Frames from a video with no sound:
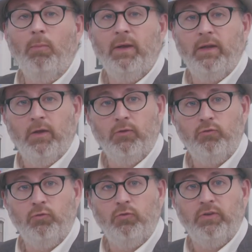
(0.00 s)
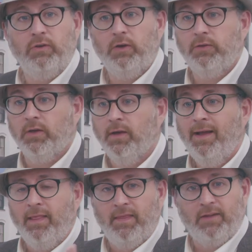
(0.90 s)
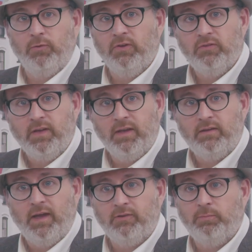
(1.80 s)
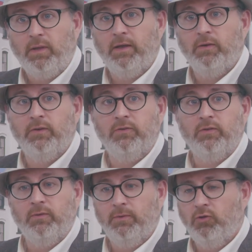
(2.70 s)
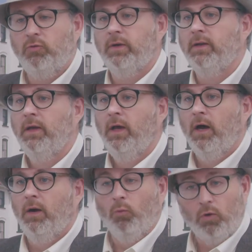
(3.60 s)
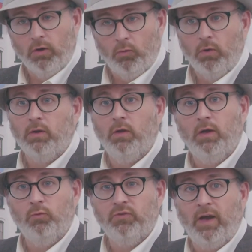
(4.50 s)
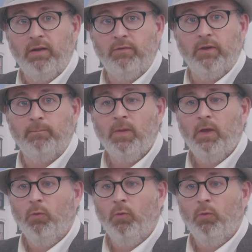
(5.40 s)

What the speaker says: many other tools that are out there. That's what an estate tax planner is going to be doing. We're going to work alongside of them.